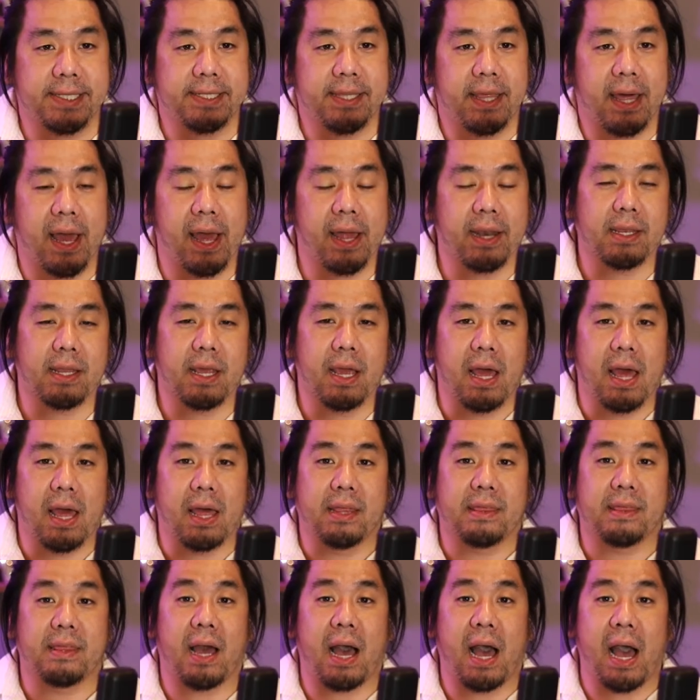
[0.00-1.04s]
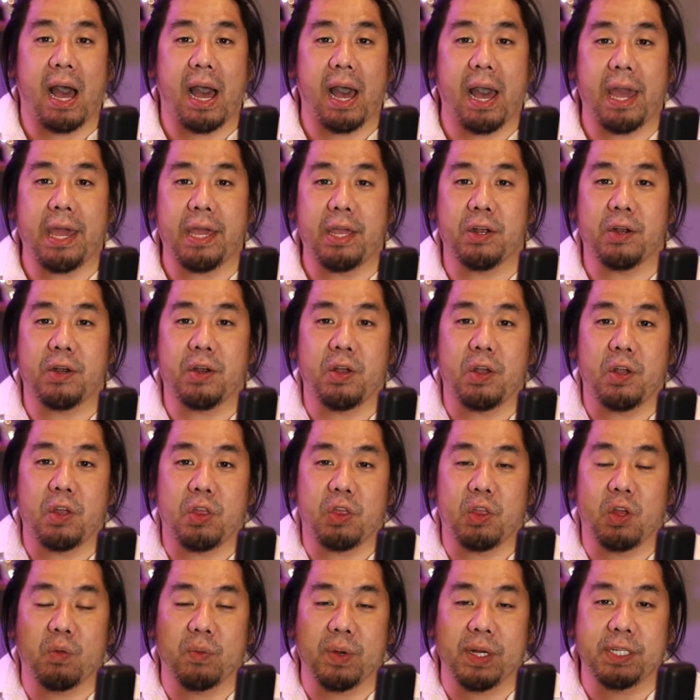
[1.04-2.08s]
that the higher
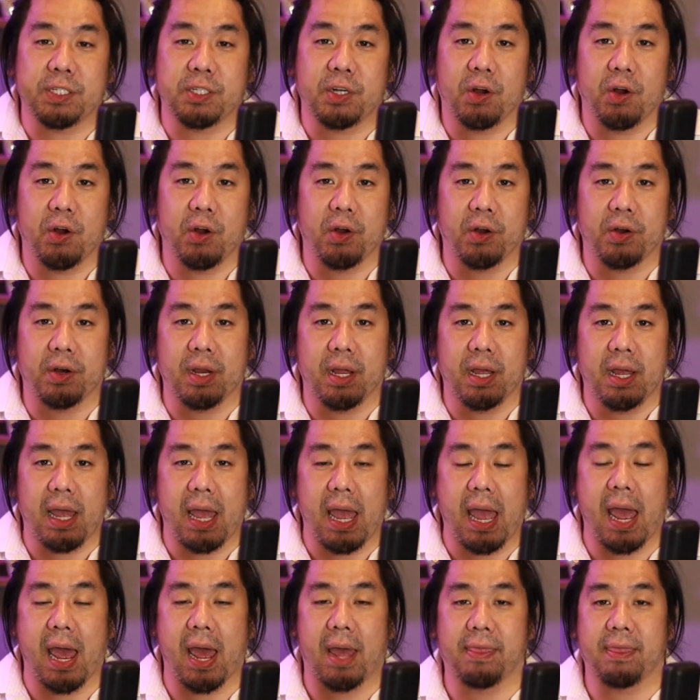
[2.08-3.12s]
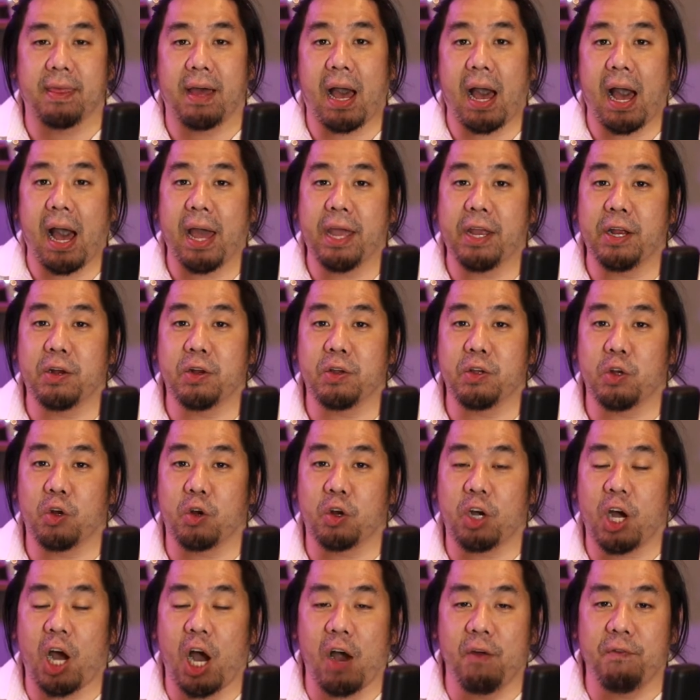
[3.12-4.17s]
the return and the higher your
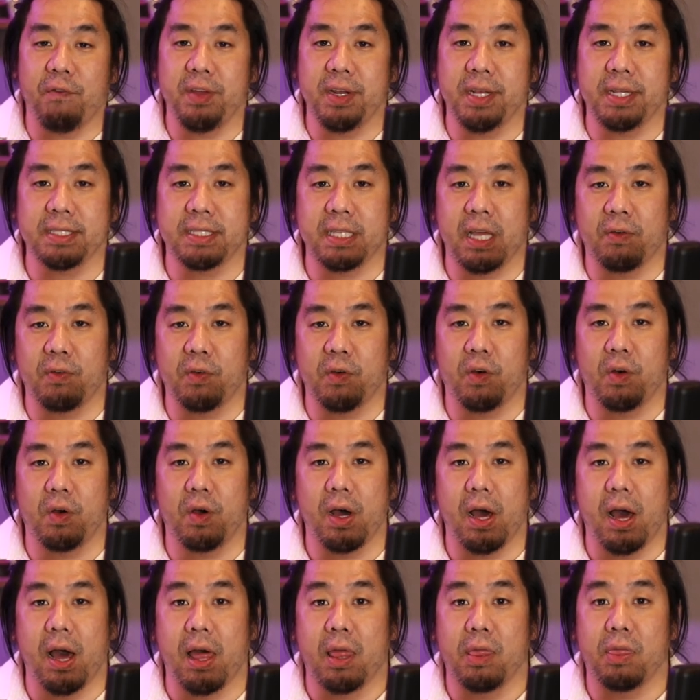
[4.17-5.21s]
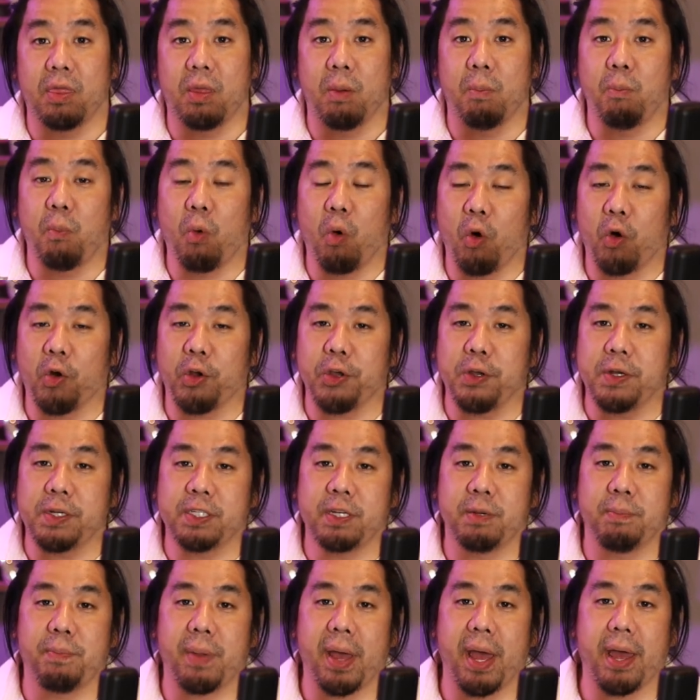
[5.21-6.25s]
confidence level, the more you
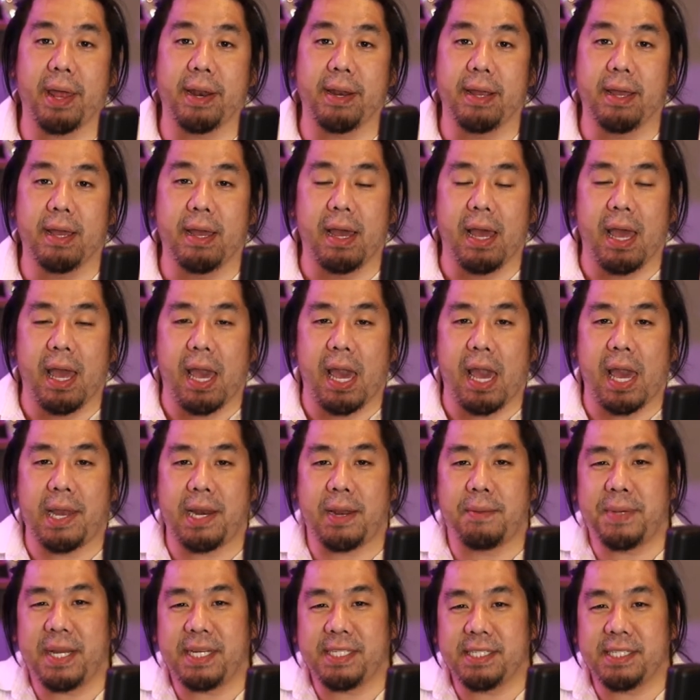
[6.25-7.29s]
should bet. And I'm not